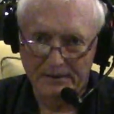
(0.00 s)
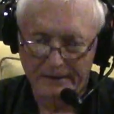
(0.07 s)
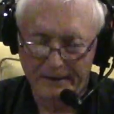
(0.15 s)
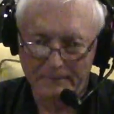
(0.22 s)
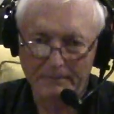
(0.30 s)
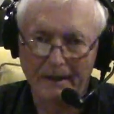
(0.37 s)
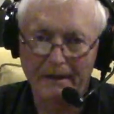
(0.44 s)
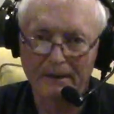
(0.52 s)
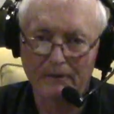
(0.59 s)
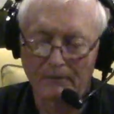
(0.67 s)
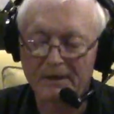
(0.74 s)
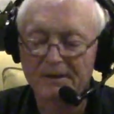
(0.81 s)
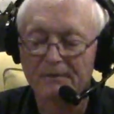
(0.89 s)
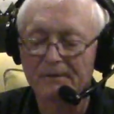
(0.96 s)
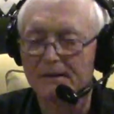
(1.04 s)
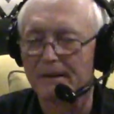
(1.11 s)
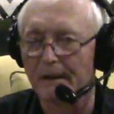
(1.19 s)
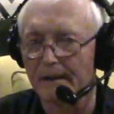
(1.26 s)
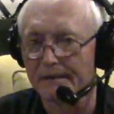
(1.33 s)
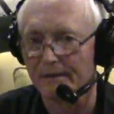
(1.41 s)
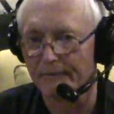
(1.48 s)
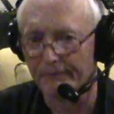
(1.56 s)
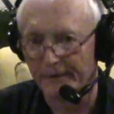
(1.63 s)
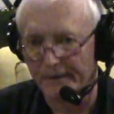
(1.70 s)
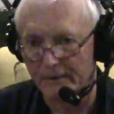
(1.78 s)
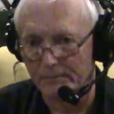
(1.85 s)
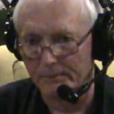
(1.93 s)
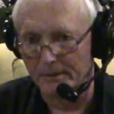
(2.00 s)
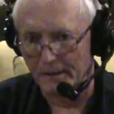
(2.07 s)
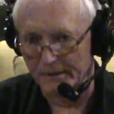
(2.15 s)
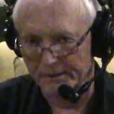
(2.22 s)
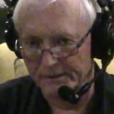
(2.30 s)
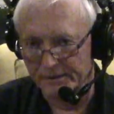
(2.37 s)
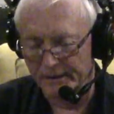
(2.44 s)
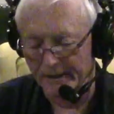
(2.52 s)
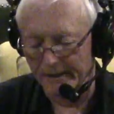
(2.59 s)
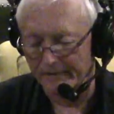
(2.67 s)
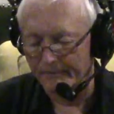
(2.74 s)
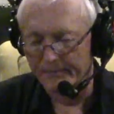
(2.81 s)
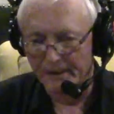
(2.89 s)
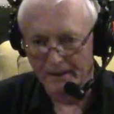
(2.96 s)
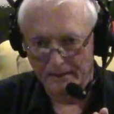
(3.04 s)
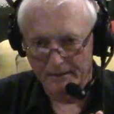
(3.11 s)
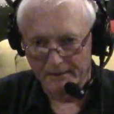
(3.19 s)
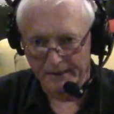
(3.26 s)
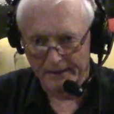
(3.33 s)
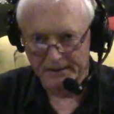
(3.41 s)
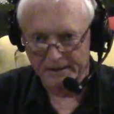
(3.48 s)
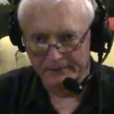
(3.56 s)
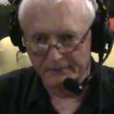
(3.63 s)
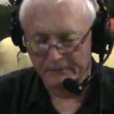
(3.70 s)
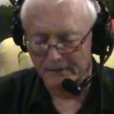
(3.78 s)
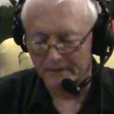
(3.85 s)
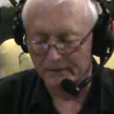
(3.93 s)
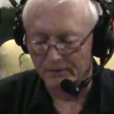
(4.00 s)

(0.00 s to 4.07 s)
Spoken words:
Ken Manning, Western Wisconsin Video Production, saying thanks, everyone.